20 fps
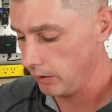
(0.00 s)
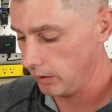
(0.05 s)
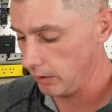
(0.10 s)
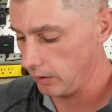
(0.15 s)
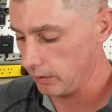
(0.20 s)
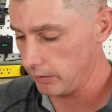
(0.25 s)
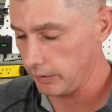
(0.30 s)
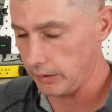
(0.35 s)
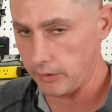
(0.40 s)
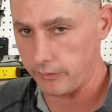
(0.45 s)

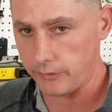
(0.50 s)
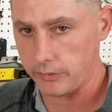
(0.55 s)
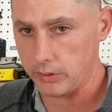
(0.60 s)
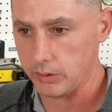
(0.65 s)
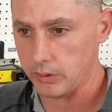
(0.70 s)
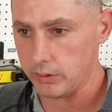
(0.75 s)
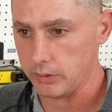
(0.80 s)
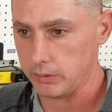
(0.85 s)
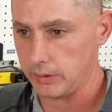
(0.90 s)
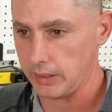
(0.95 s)
Uh, if
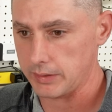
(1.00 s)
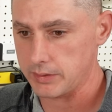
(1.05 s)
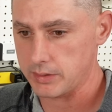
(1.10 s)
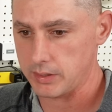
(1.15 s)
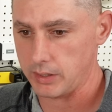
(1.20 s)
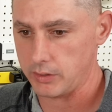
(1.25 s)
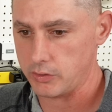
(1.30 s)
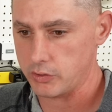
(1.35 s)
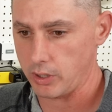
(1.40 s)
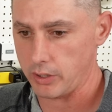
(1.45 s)
you're, let's
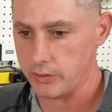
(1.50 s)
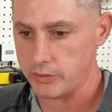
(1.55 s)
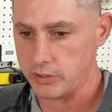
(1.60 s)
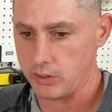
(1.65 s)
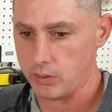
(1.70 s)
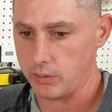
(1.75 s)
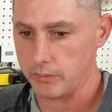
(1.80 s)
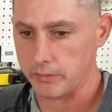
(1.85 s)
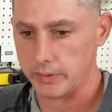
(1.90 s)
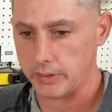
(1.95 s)
say,
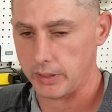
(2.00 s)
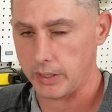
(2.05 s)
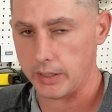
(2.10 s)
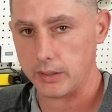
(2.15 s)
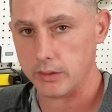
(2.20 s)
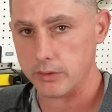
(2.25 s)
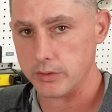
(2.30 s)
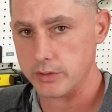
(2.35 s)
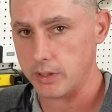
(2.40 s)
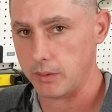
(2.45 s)
charging
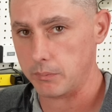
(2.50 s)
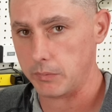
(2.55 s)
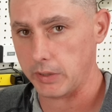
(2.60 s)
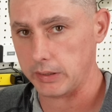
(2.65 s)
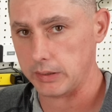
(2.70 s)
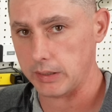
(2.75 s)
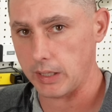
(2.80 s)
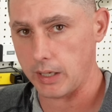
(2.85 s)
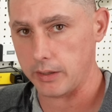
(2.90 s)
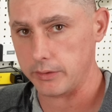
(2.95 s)
overnight or something
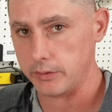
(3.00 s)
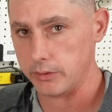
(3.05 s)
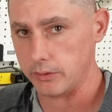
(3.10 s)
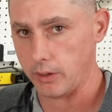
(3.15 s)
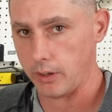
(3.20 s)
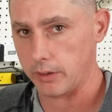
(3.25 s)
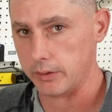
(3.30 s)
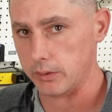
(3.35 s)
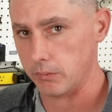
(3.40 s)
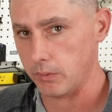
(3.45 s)
like that and you're
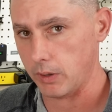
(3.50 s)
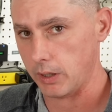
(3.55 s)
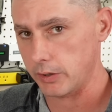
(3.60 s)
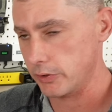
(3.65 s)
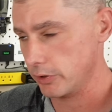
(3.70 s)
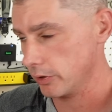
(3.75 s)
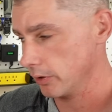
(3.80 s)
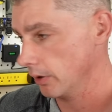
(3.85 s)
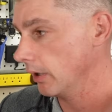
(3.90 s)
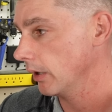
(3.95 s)
not in a
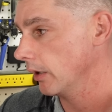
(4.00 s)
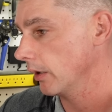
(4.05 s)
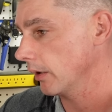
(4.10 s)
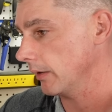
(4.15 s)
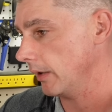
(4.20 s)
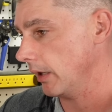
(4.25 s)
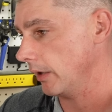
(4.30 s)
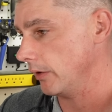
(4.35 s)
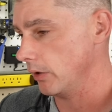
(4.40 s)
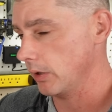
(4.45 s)
rush,
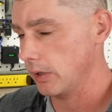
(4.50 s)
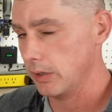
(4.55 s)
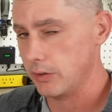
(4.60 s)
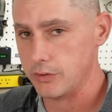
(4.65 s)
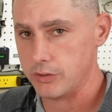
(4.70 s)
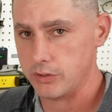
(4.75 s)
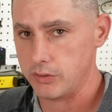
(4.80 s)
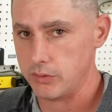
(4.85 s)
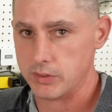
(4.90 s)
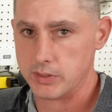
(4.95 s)
then you can
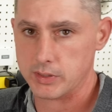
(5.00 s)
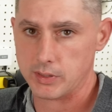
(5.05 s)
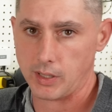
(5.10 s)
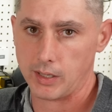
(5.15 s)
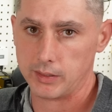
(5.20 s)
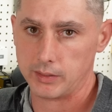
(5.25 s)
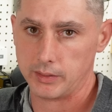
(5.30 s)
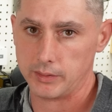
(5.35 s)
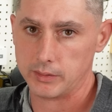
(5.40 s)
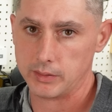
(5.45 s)
just use
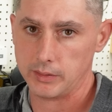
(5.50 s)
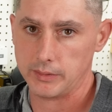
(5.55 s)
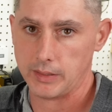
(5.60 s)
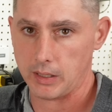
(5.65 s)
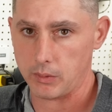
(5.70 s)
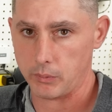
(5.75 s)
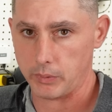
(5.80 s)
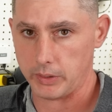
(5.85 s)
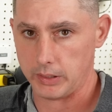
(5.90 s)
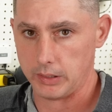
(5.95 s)
silent and
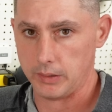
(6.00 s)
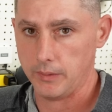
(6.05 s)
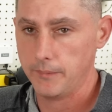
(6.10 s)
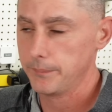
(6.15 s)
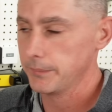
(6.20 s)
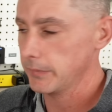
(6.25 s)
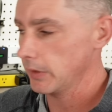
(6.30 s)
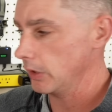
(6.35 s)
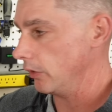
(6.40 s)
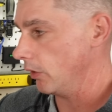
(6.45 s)
that way
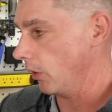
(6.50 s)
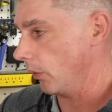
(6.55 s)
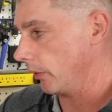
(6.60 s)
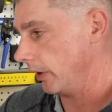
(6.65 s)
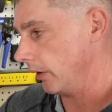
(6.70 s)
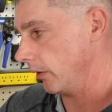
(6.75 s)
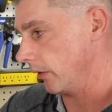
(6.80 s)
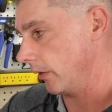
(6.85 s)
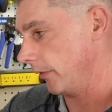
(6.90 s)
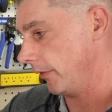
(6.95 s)
you don't
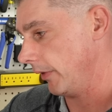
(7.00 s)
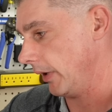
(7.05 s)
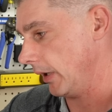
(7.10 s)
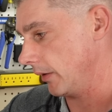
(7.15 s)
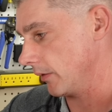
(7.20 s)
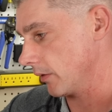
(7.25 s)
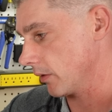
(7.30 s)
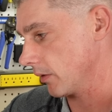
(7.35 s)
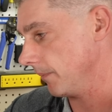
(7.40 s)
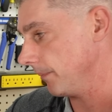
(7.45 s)
hear the
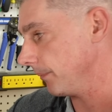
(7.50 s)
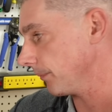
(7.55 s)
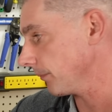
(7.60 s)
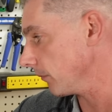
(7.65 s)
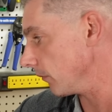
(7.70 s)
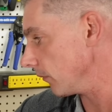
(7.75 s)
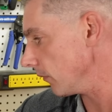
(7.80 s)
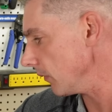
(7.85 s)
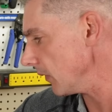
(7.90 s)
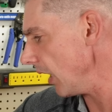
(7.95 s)
fans.
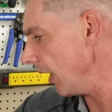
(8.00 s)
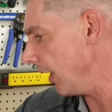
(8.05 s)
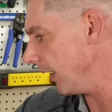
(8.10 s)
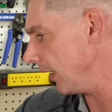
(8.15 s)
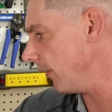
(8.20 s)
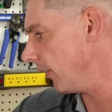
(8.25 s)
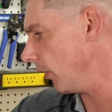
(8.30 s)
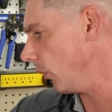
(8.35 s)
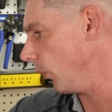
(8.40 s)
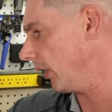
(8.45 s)
And
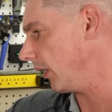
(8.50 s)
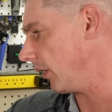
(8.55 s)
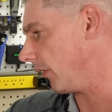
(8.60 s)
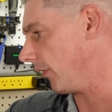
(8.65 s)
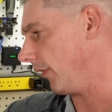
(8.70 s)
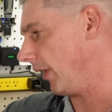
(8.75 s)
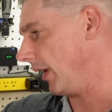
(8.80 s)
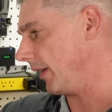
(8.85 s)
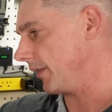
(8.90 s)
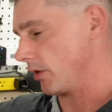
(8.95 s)
even when the
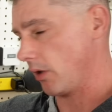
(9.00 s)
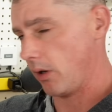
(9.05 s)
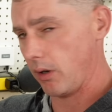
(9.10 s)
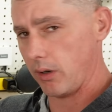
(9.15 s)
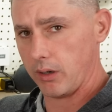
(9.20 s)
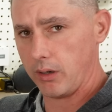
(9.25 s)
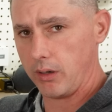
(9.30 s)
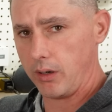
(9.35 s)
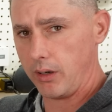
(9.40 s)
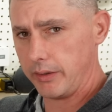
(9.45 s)
fans
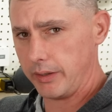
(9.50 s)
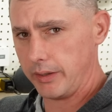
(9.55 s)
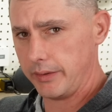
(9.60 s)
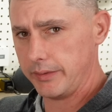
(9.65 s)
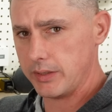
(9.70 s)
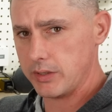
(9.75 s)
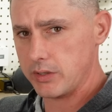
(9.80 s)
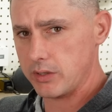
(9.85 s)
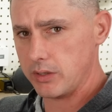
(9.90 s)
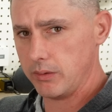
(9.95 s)
are on on
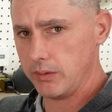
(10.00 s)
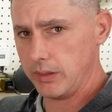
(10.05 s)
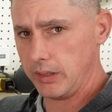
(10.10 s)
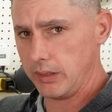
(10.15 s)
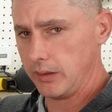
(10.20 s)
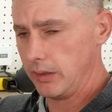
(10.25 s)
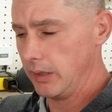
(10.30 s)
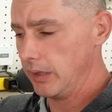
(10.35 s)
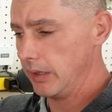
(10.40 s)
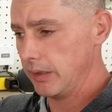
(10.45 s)
this
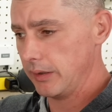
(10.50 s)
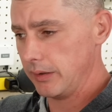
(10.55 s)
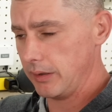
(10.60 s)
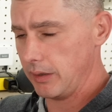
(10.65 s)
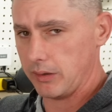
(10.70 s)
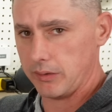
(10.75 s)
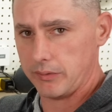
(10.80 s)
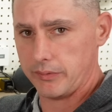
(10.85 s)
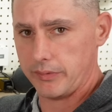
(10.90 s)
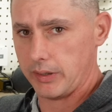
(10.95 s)
unit,
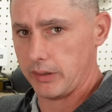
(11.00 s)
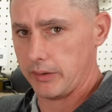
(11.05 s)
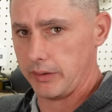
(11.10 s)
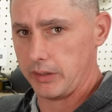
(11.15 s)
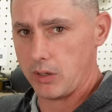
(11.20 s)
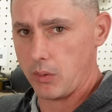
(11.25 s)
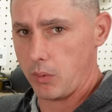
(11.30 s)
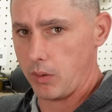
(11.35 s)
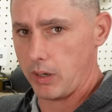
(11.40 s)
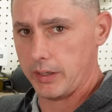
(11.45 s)
they're very
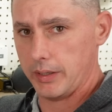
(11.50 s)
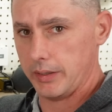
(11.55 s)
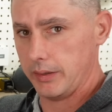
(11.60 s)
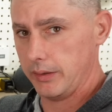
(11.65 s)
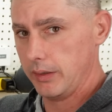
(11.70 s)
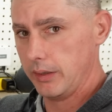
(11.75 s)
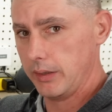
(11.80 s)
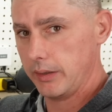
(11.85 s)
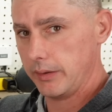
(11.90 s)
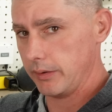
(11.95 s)

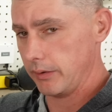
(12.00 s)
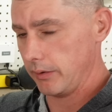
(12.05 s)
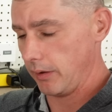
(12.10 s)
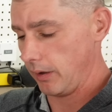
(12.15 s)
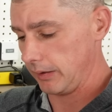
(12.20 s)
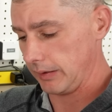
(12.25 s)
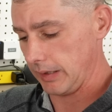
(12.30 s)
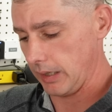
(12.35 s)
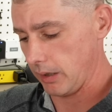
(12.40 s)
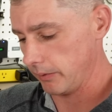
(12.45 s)
quiet. They're
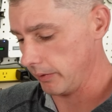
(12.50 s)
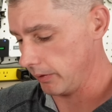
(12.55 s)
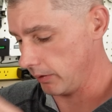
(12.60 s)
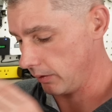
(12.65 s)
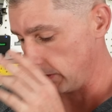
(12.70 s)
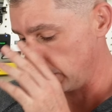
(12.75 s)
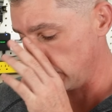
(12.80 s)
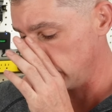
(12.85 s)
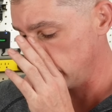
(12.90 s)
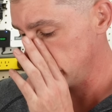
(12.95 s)
not loud at
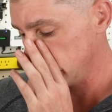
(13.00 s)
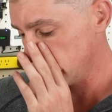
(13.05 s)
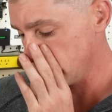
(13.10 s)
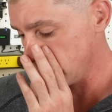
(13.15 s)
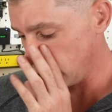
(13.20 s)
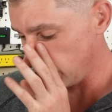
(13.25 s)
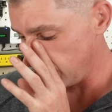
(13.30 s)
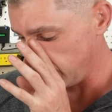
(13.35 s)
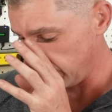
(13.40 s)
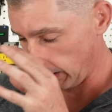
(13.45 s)
all.
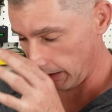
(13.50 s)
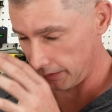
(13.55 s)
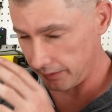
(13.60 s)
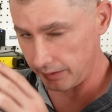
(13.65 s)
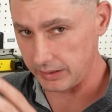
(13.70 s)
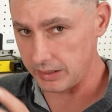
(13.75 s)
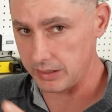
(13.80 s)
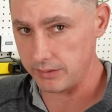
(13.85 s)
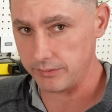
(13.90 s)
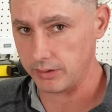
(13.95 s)
So I
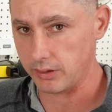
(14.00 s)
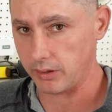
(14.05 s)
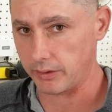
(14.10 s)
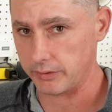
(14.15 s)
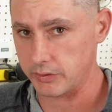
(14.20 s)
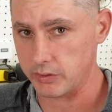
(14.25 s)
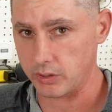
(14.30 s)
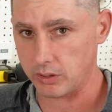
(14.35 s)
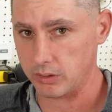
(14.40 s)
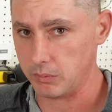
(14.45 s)
think even
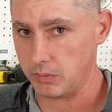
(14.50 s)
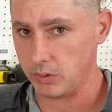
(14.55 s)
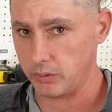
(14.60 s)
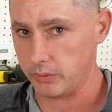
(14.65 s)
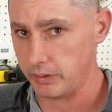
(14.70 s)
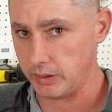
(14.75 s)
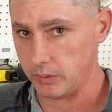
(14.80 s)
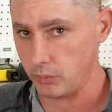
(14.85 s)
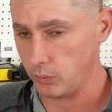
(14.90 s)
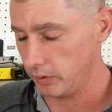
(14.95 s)
on
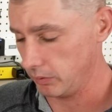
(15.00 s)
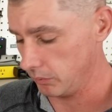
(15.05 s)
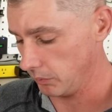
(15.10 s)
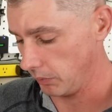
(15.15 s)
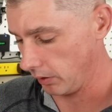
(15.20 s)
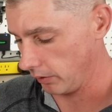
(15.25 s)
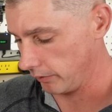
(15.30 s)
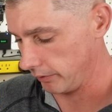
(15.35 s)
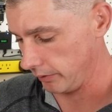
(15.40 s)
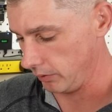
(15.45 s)
turbo, it wouldn't
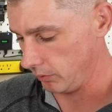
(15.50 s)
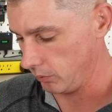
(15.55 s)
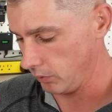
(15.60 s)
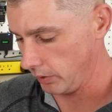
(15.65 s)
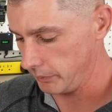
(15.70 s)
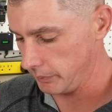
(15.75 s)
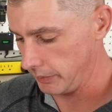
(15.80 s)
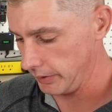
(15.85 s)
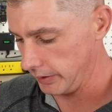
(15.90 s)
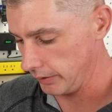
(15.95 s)
bother you
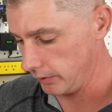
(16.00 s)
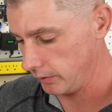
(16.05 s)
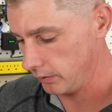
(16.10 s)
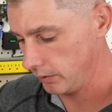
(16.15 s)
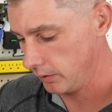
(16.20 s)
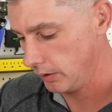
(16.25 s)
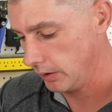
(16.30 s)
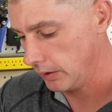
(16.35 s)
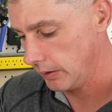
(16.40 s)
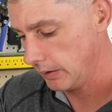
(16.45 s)
one bit.
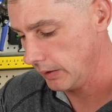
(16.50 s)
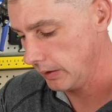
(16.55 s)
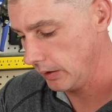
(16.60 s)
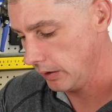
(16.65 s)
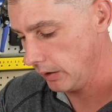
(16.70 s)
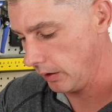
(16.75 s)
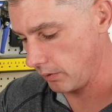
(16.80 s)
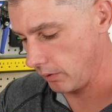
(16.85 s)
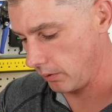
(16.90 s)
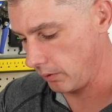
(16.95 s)

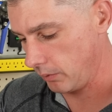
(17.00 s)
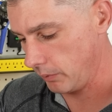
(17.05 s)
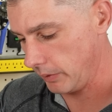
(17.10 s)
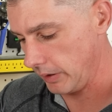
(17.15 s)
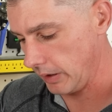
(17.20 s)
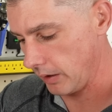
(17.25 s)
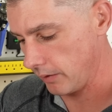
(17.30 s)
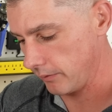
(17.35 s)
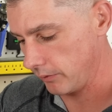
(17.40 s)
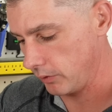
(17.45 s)
So we
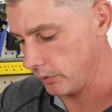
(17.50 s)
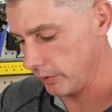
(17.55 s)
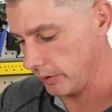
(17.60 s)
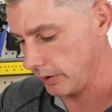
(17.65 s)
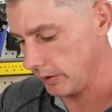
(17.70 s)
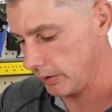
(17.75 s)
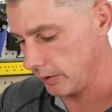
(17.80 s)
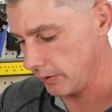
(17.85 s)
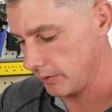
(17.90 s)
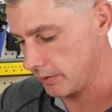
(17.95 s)
have
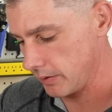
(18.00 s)
grid